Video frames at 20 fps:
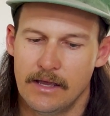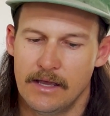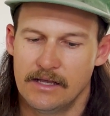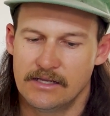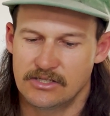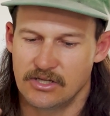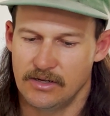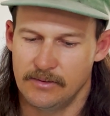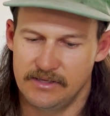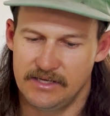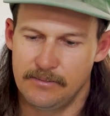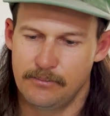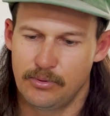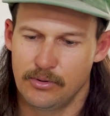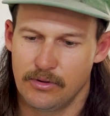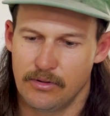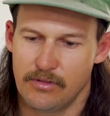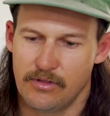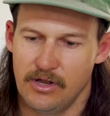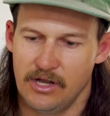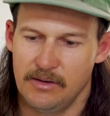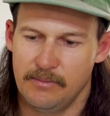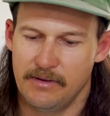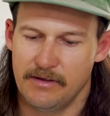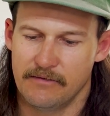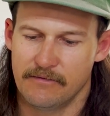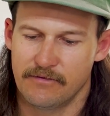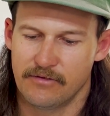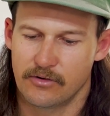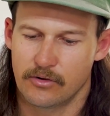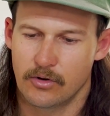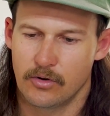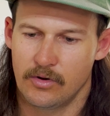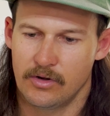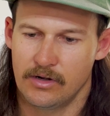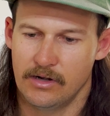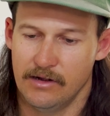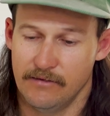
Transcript: So I did put the 30 pound fluoro on it.